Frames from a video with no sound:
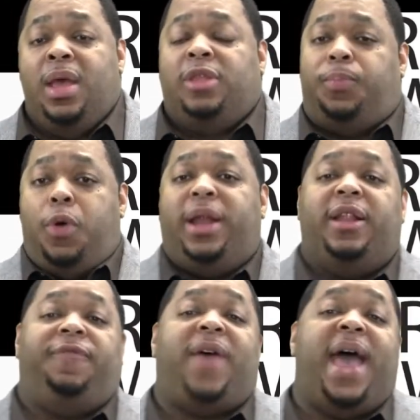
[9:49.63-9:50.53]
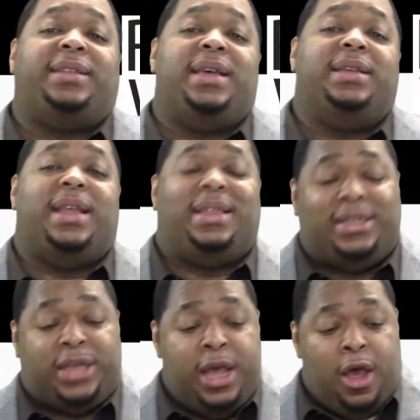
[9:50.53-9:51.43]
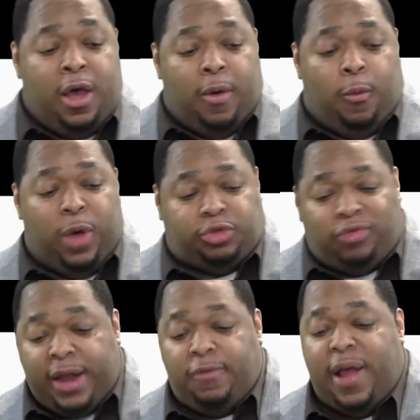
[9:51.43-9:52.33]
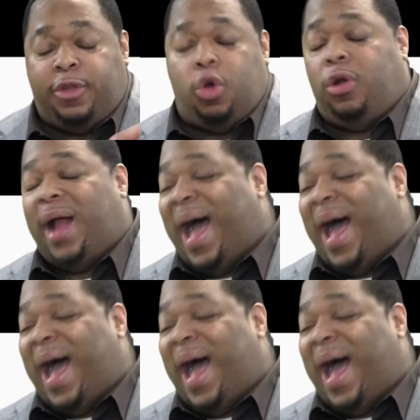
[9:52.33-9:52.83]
The point of the fact is that this was right around the corner.